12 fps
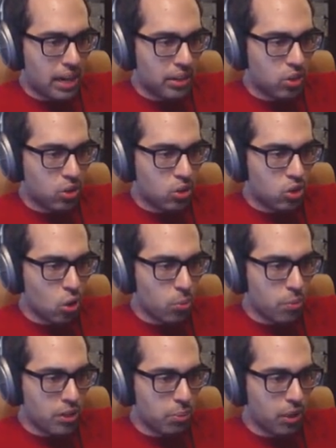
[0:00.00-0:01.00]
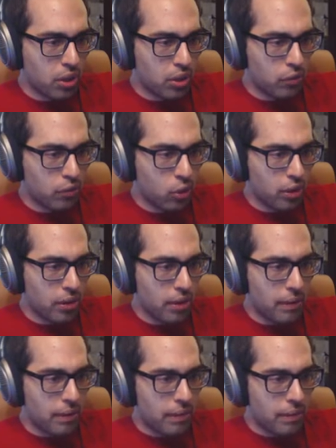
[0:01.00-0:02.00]
Oh my god, there's so much blood on the floor.
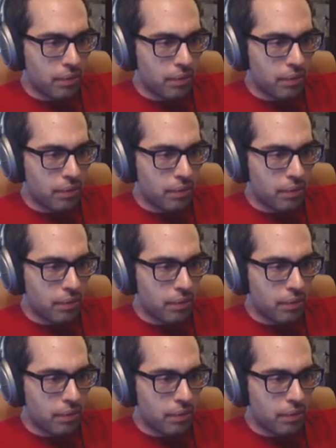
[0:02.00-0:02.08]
